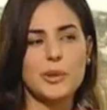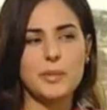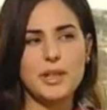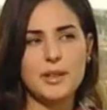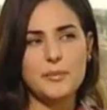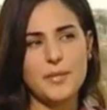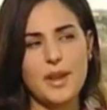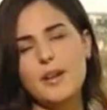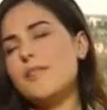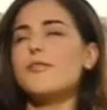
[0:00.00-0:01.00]
would be,
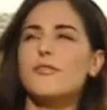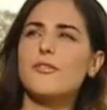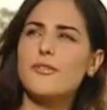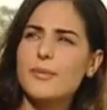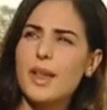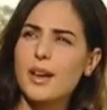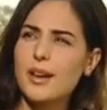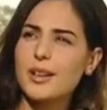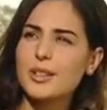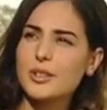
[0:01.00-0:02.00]
uh,
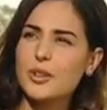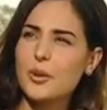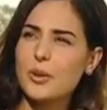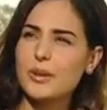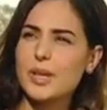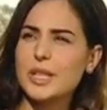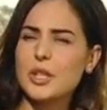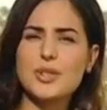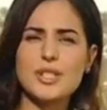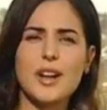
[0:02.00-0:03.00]
uh, you know, a
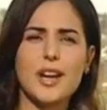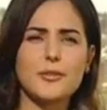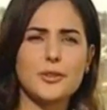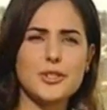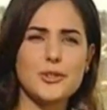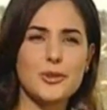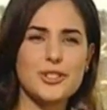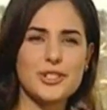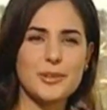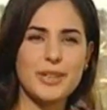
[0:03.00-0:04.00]
new style for
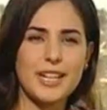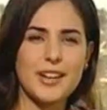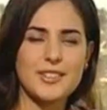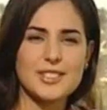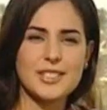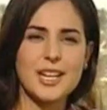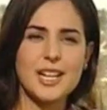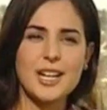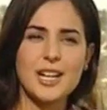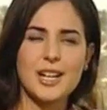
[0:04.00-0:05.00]
Georgia, because
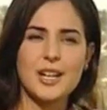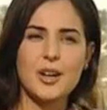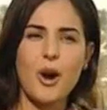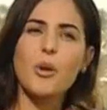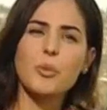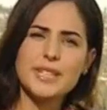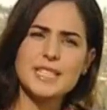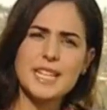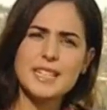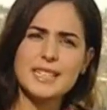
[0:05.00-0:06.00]
uh, all we
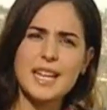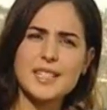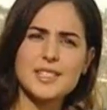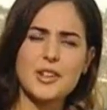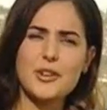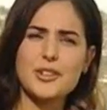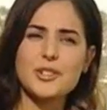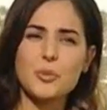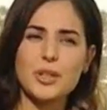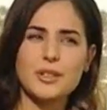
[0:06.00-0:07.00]
did last
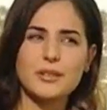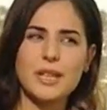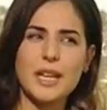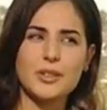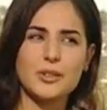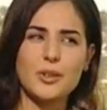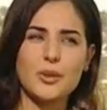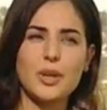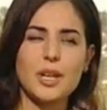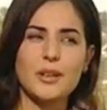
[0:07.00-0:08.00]
years were, like, you
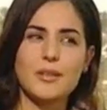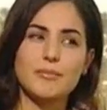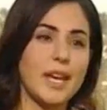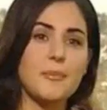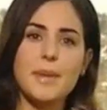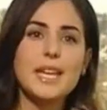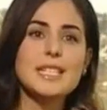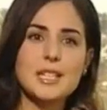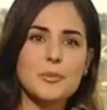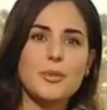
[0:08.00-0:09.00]
know,
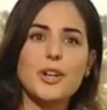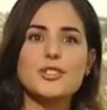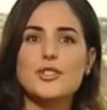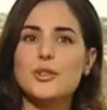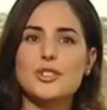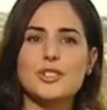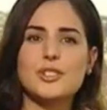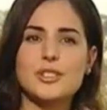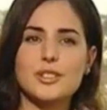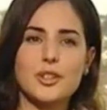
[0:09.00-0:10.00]
amazing, but
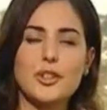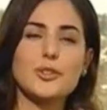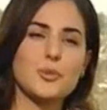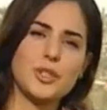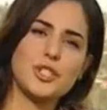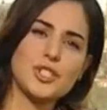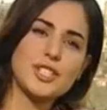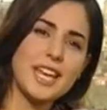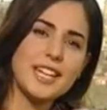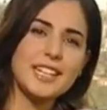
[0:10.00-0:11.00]
Georgians, the girls were
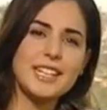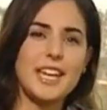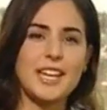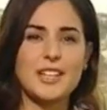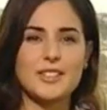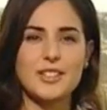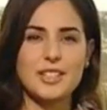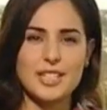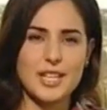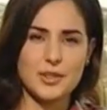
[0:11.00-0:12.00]
just standing and
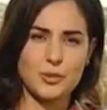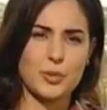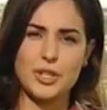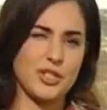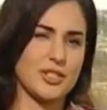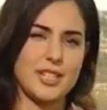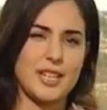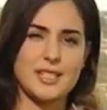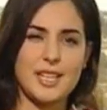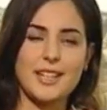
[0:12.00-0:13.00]
the dancers were just
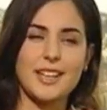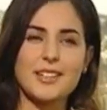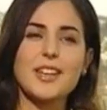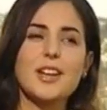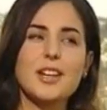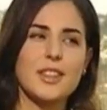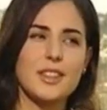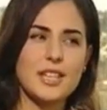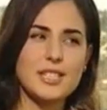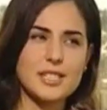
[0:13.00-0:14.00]
dancing. And
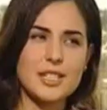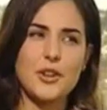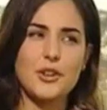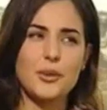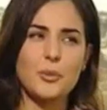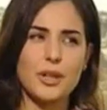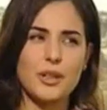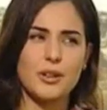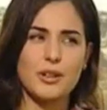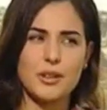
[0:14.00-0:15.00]
this year
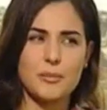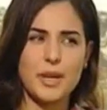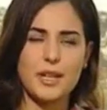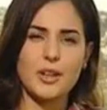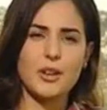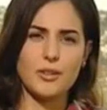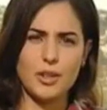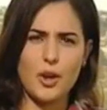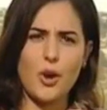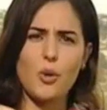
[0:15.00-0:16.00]
we're gonna make
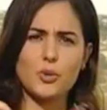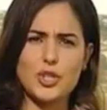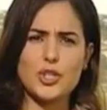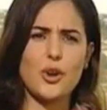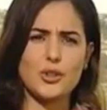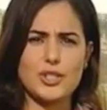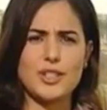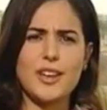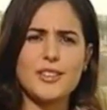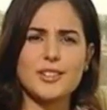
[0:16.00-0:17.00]
the whole show
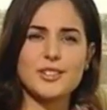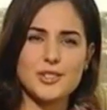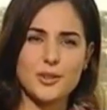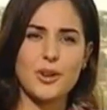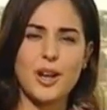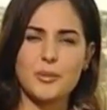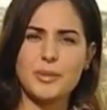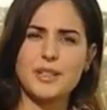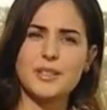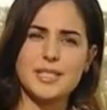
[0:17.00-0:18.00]
together, so I'll
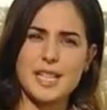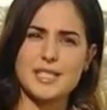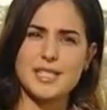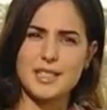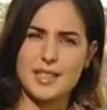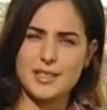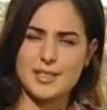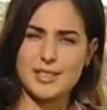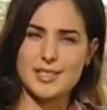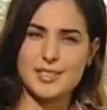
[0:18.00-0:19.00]
be dancing
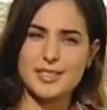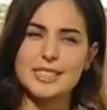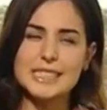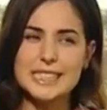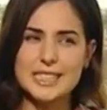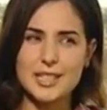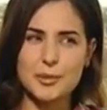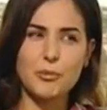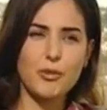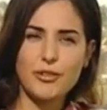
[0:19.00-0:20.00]
and uh,
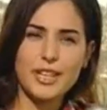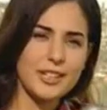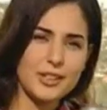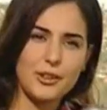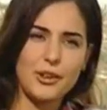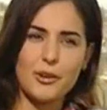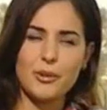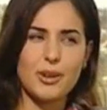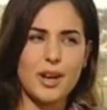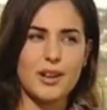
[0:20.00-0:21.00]
uh, moving, you
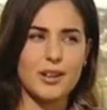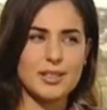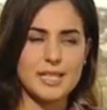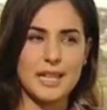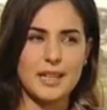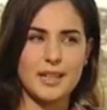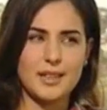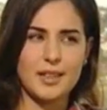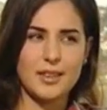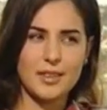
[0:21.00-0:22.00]
know, uh,
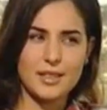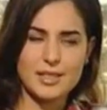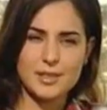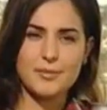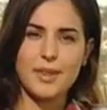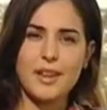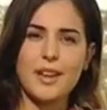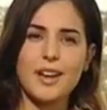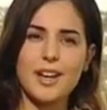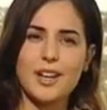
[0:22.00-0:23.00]
singing in this
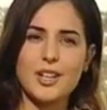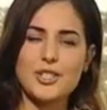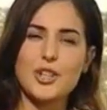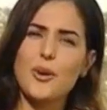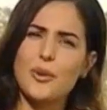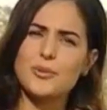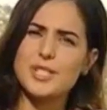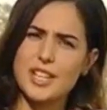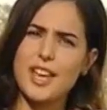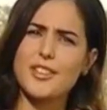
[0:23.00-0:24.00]
uh, show
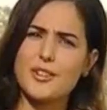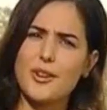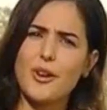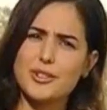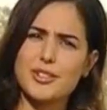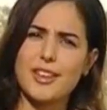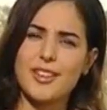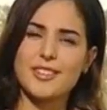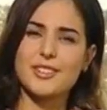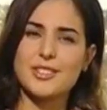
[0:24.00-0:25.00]
together, all
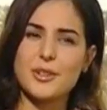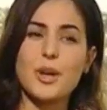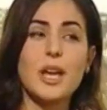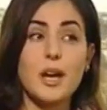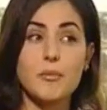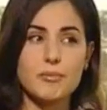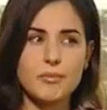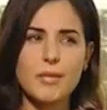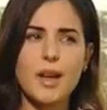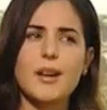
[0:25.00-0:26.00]
together. So
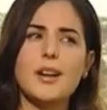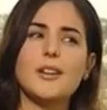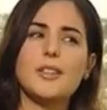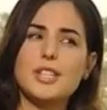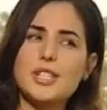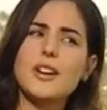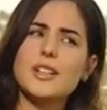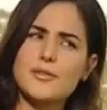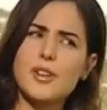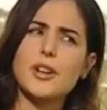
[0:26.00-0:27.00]
uh, the
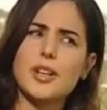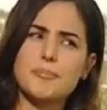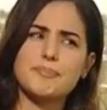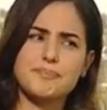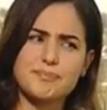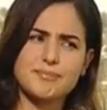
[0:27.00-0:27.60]
song is very,